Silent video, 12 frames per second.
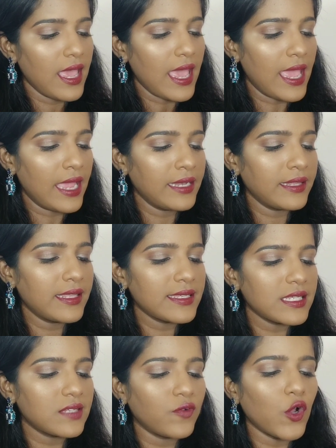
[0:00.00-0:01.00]
and this
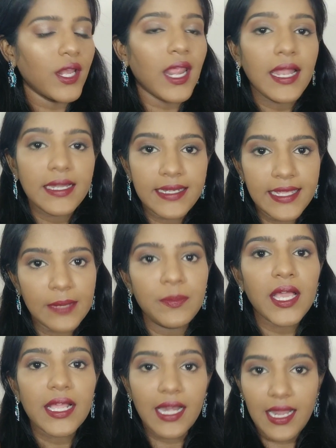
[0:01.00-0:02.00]
is for deep
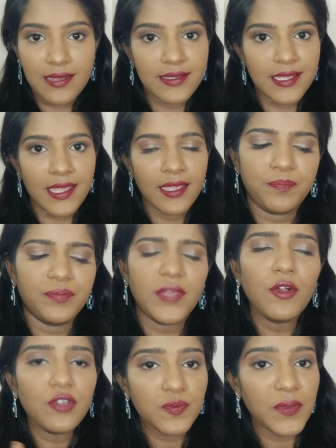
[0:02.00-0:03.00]
cleansing.
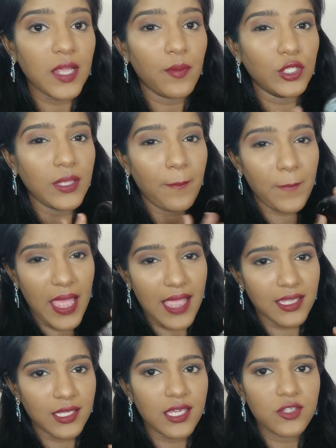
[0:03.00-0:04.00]
Now to speak about the
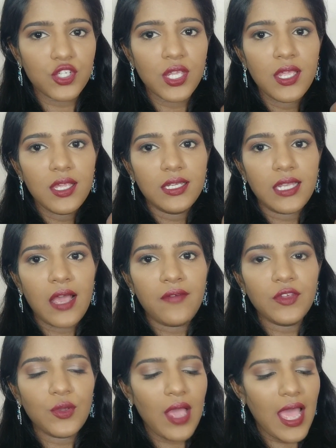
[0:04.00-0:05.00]
package, now
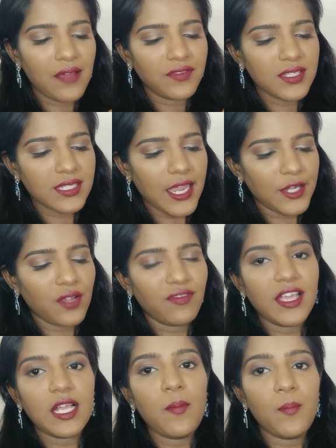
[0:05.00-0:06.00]
you have this kind of
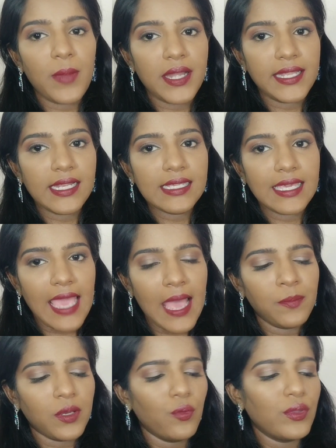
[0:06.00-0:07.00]
like a metal
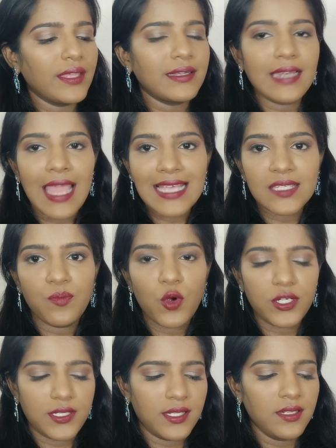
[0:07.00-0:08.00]
cap with a glass
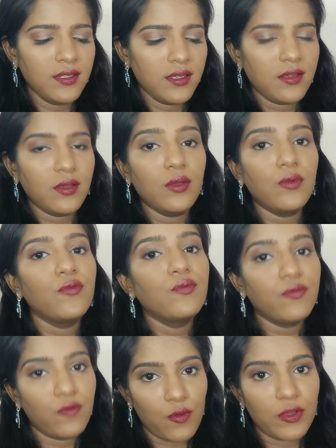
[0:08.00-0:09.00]
bottle
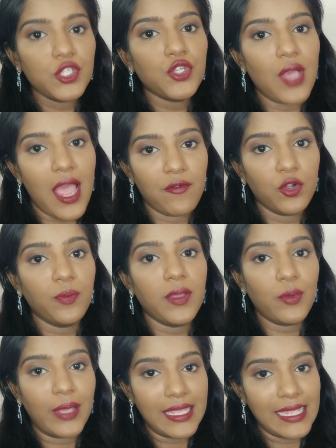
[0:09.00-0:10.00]
for which you have to be
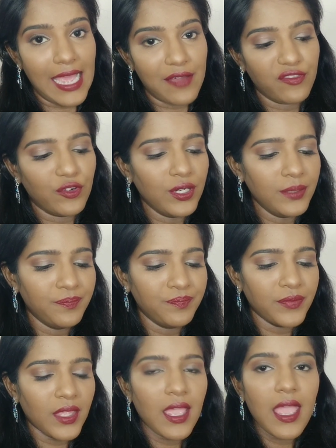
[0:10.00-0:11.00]
very careful.
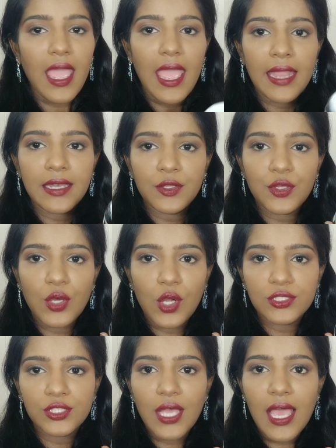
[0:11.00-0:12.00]
And you
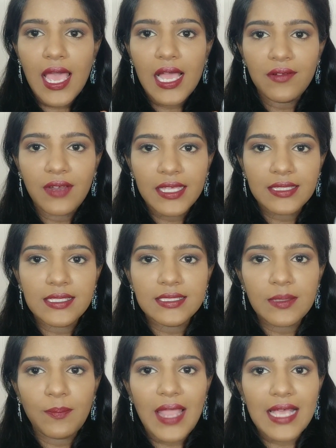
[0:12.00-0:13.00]
also have like
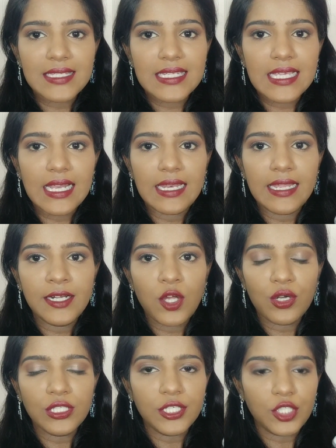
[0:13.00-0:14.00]
this plastic lid
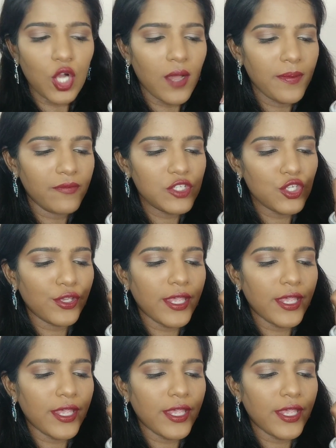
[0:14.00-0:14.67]
on the top which you